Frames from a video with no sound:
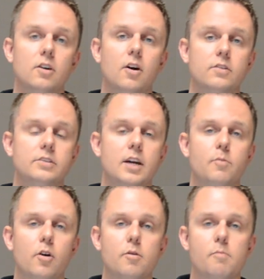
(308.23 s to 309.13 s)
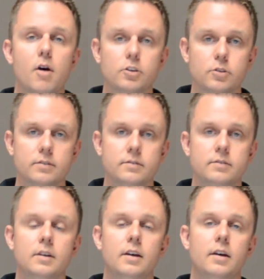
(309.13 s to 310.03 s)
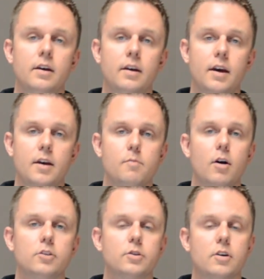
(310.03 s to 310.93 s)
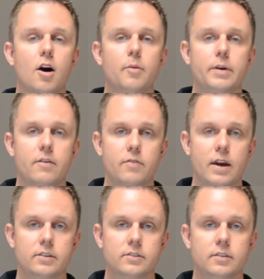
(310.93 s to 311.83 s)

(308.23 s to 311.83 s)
are the San Marco Mantra and Mantra Carbon FX.